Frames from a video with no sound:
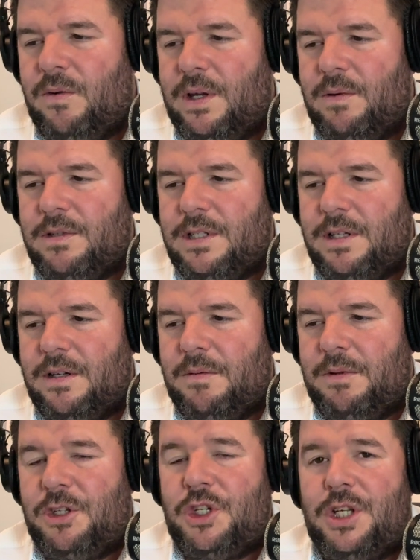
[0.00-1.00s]
it wasn't going to
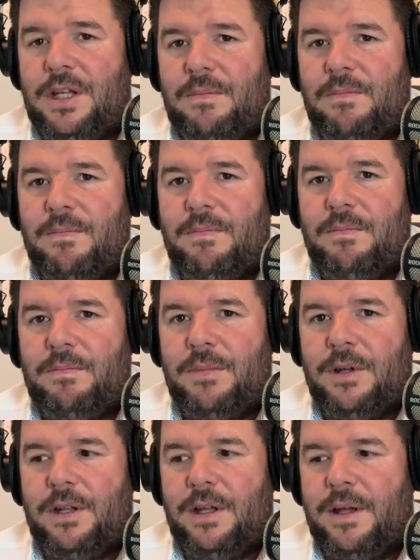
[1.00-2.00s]
be cheap,
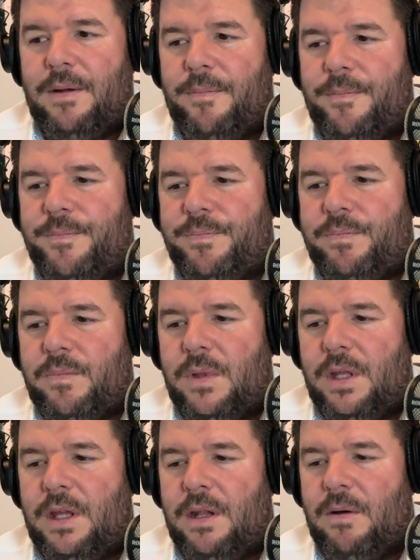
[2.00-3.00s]
but
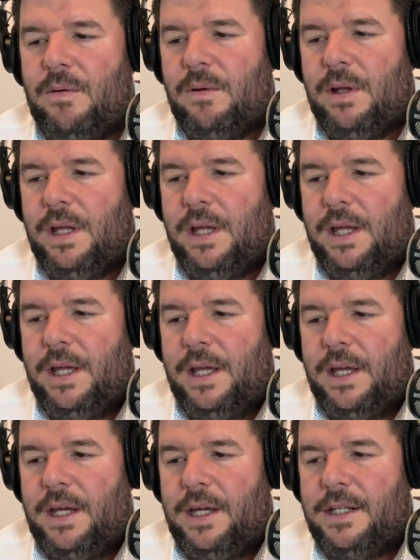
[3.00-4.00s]
you know,
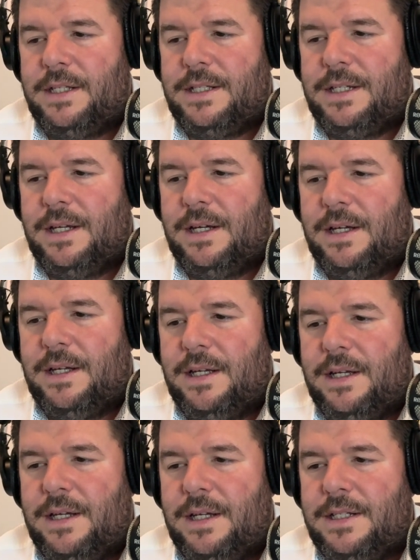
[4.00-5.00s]
it's
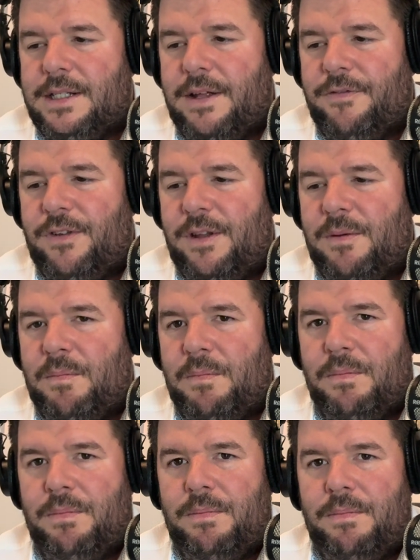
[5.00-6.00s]
definitely
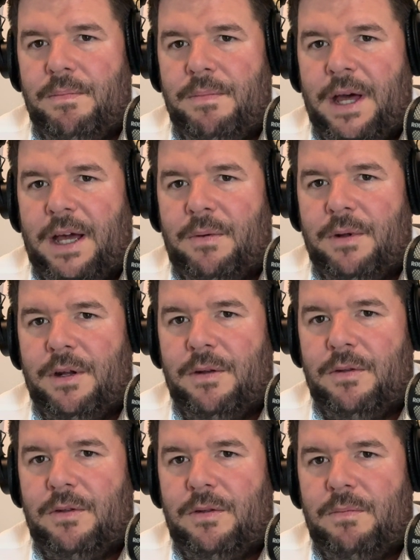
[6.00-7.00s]
back with
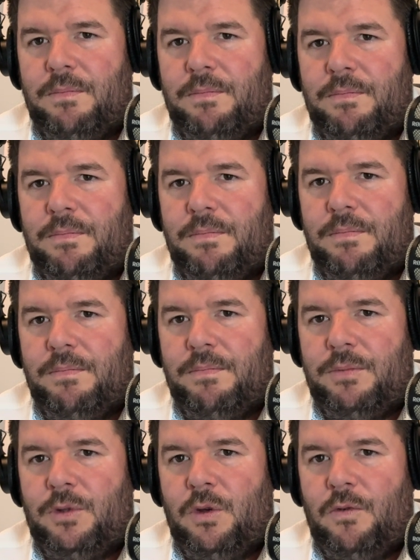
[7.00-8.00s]

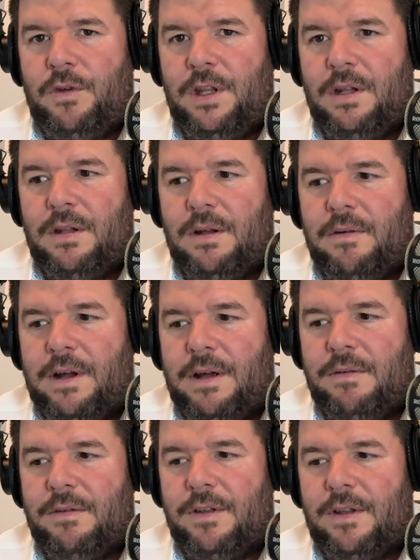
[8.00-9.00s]
2 feet on the
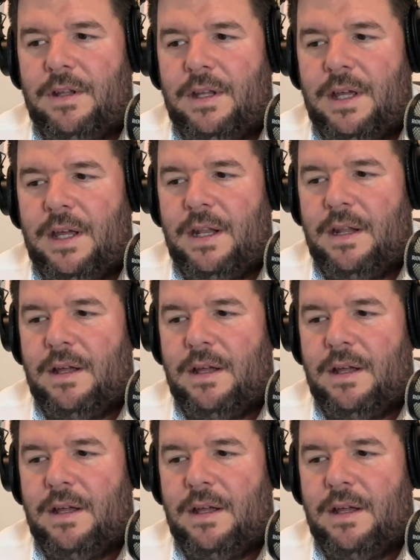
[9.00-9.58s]
ground, and